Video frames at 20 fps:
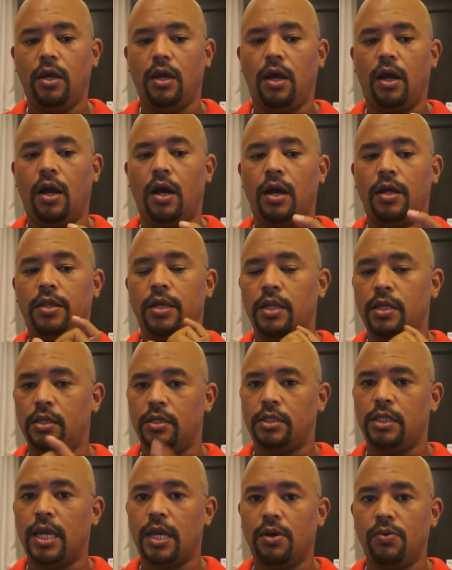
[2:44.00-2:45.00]
Uh, then the
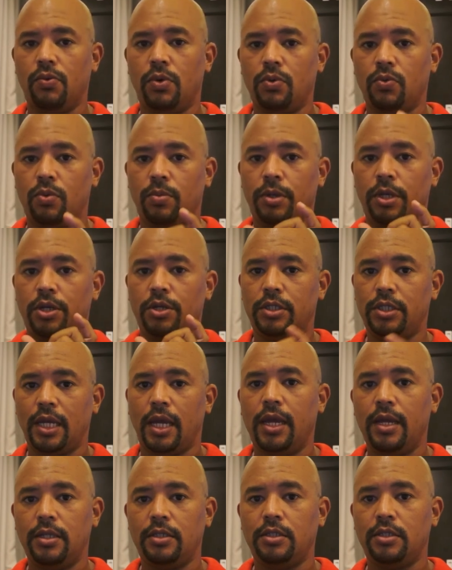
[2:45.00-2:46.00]
second one will be your
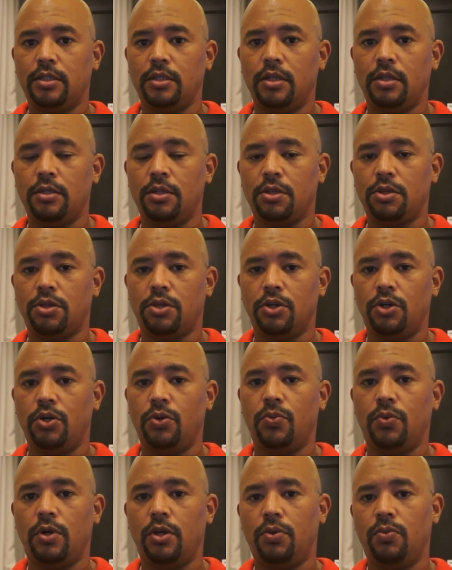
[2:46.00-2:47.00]
tens, and the
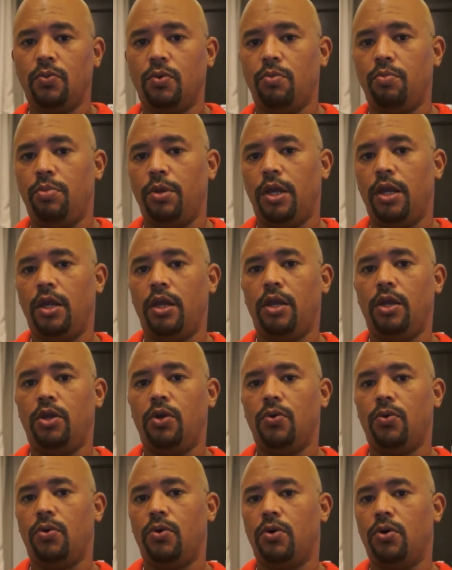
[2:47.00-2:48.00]
third one will be
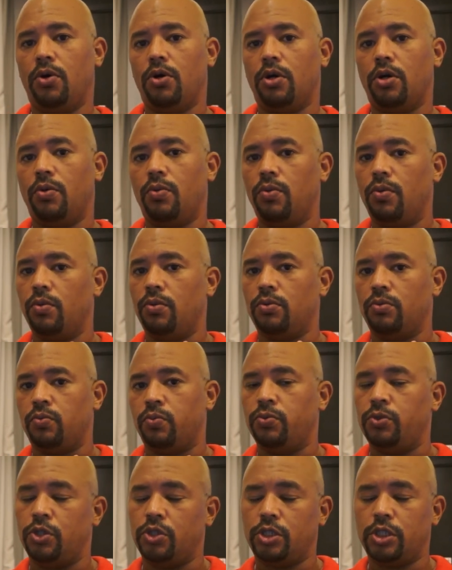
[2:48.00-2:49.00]
your
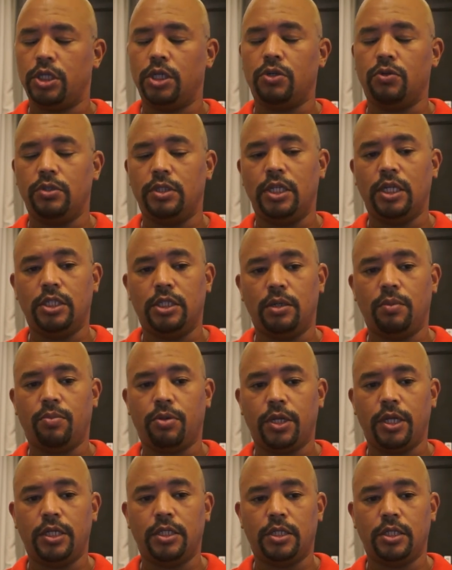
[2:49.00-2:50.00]
your single digit
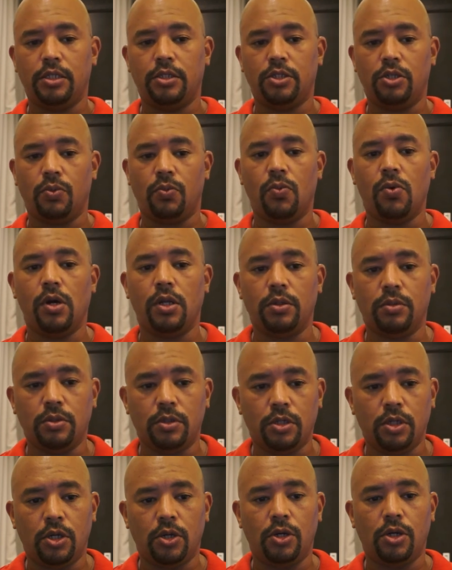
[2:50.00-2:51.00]
places, your
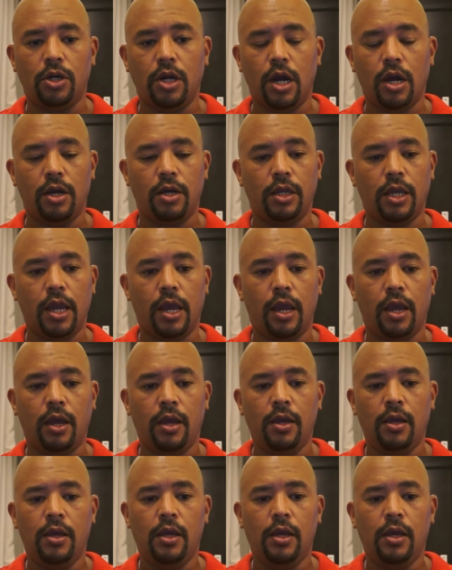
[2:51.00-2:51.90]
one, your, uh, yeah.